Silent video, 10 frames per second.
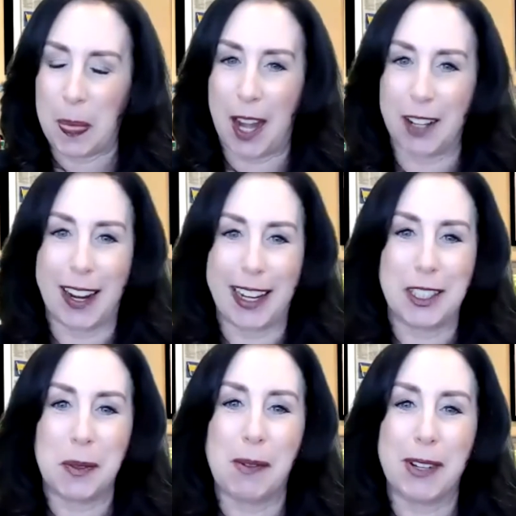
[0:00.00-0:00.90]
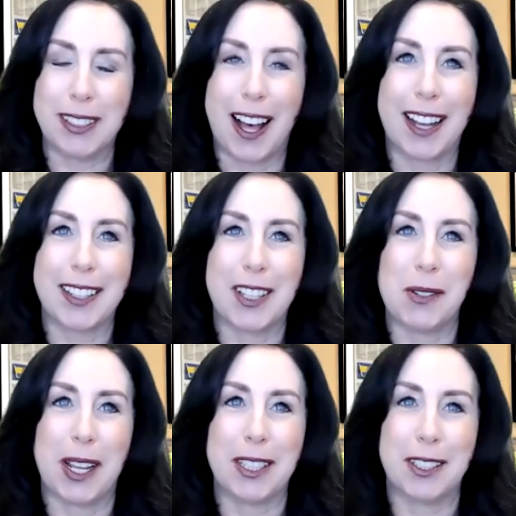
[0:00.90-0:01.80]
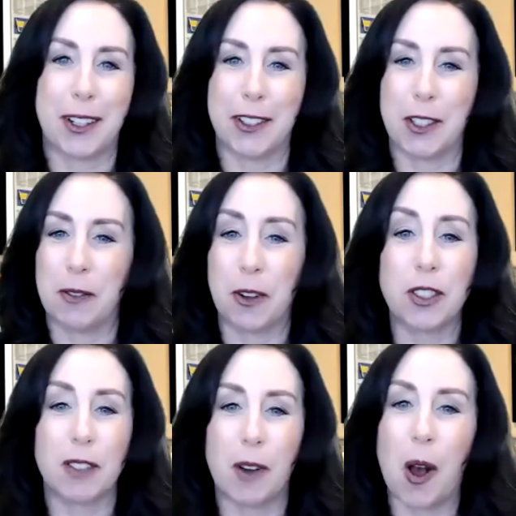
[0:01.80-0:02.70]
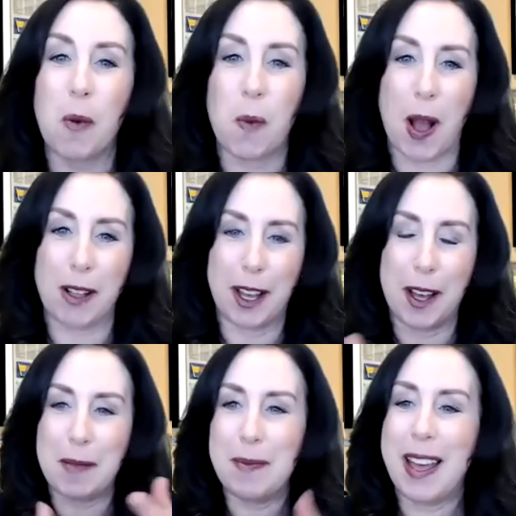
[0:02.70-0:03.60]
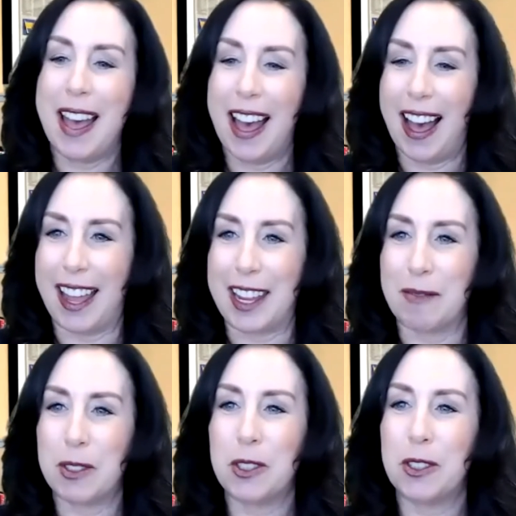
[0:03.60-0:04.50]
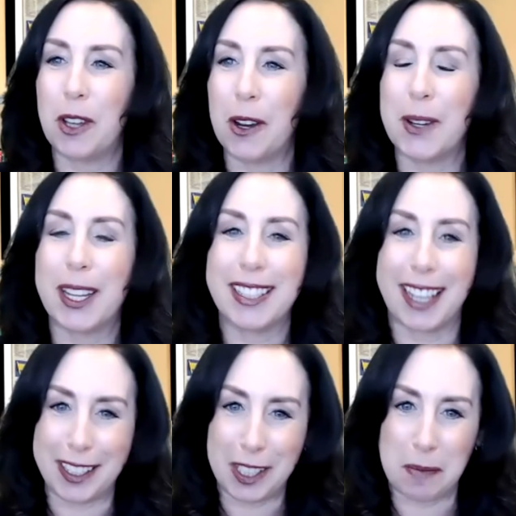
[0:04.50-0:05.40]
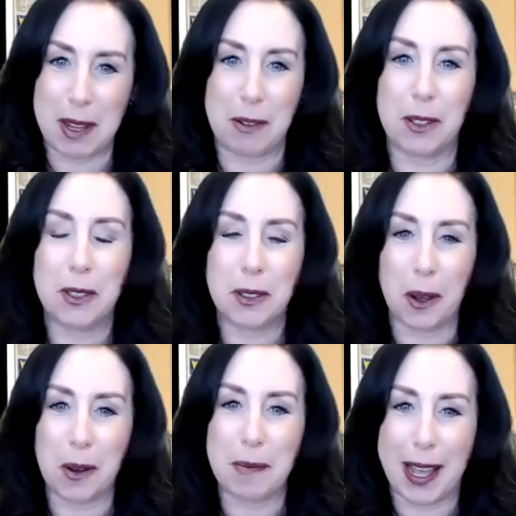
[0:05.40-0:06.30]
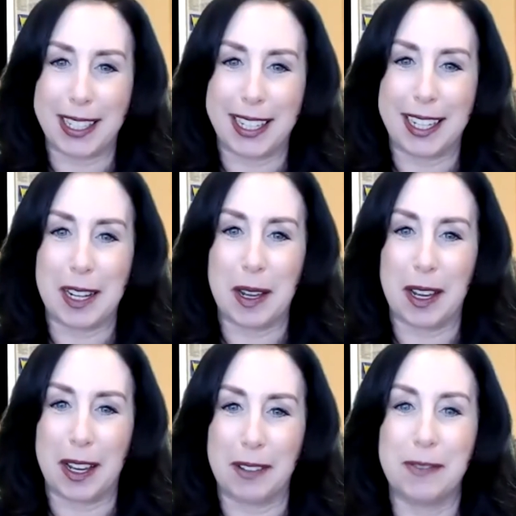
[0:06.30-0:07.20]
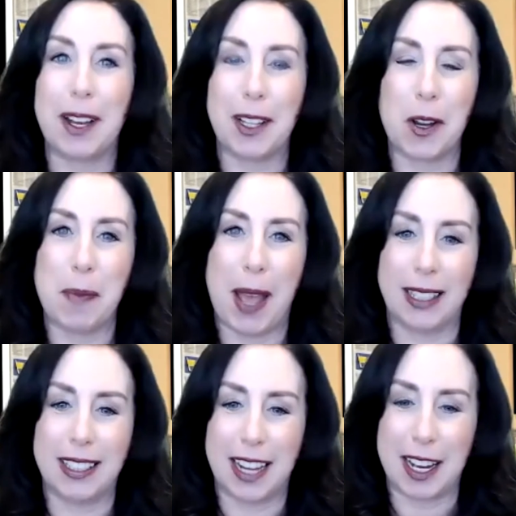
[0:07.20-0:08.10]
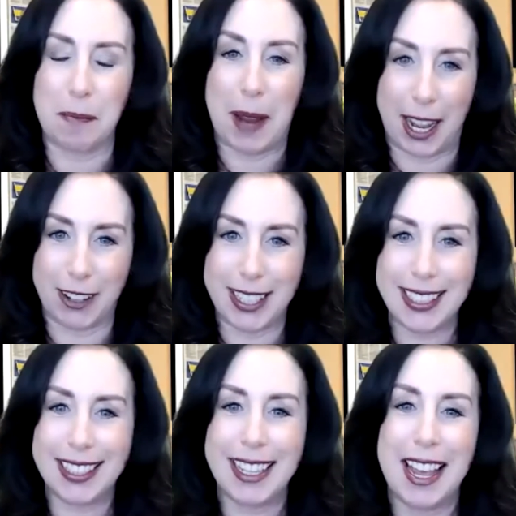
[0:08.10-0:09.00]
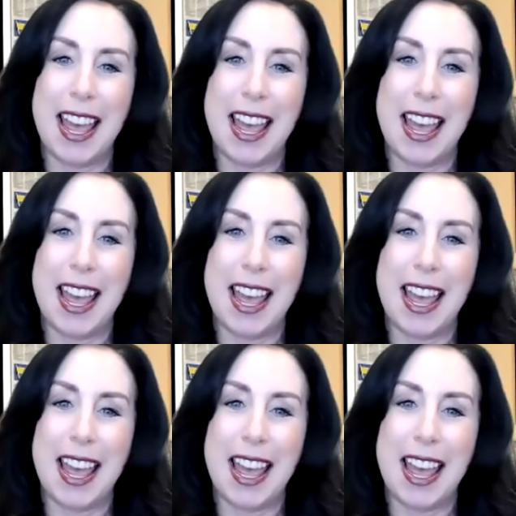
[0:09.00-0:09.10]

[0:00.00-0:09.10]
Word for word: All right, it's 12 o'clock, so we'll get started. So first of all, welcome. I am so excited to be with so many uh, fellow Penn State parents.